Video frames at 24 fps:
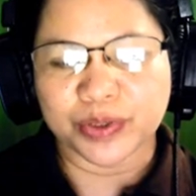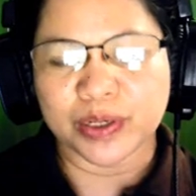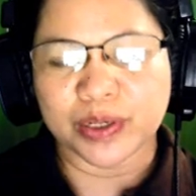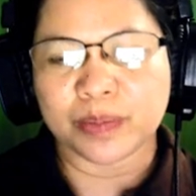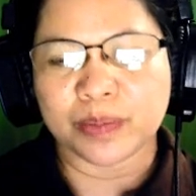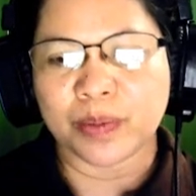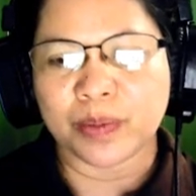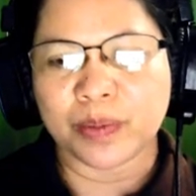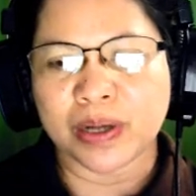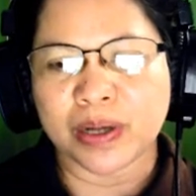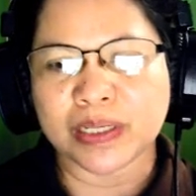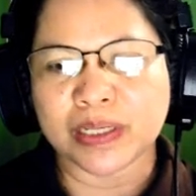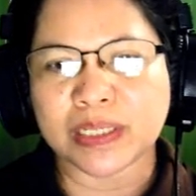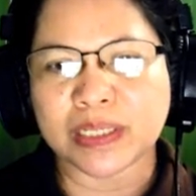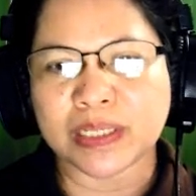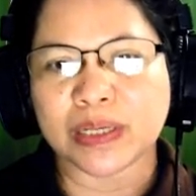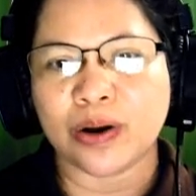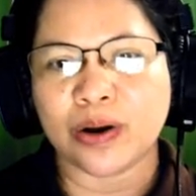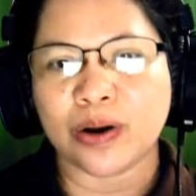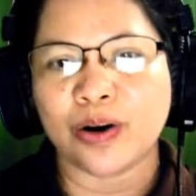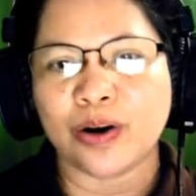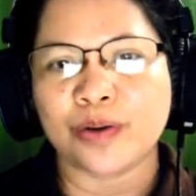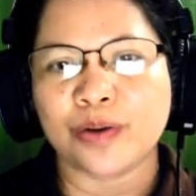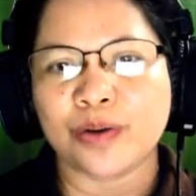the process
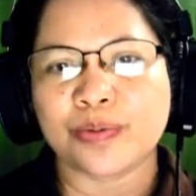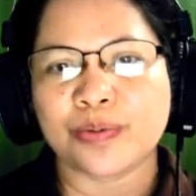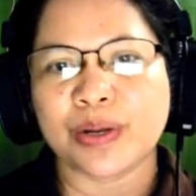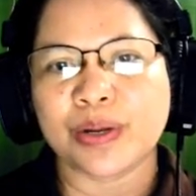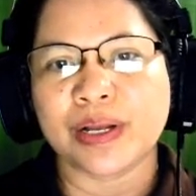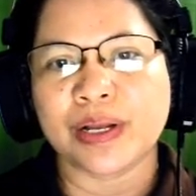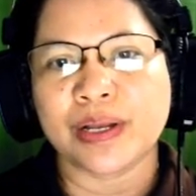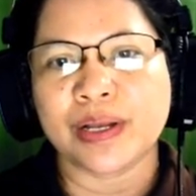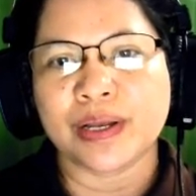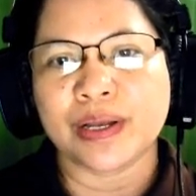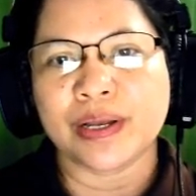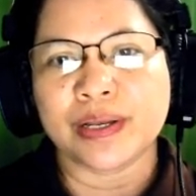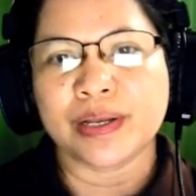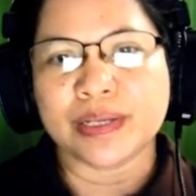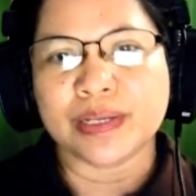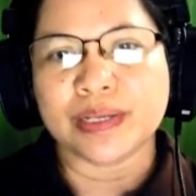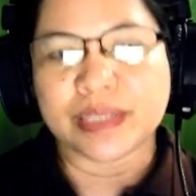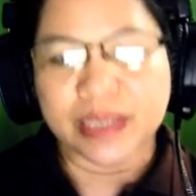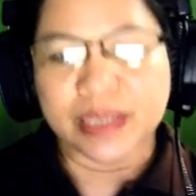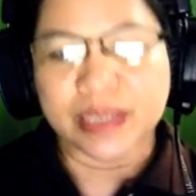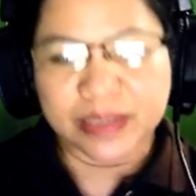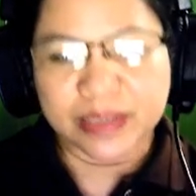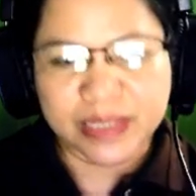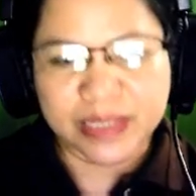of
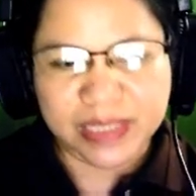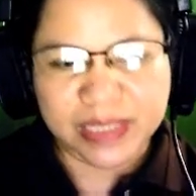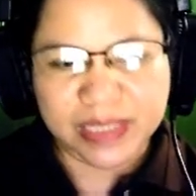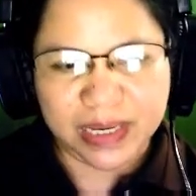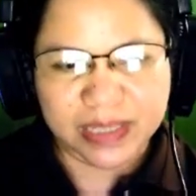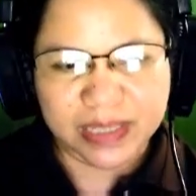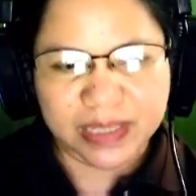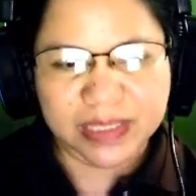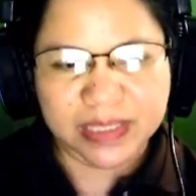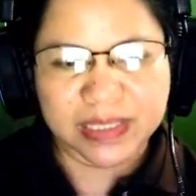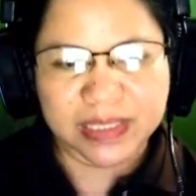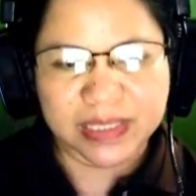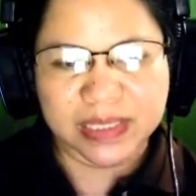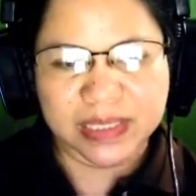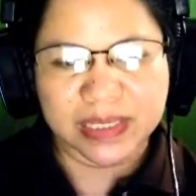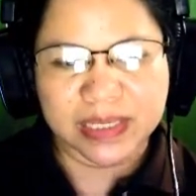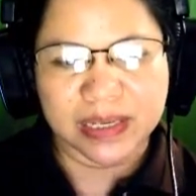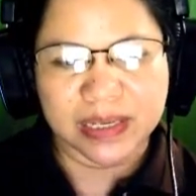synthesis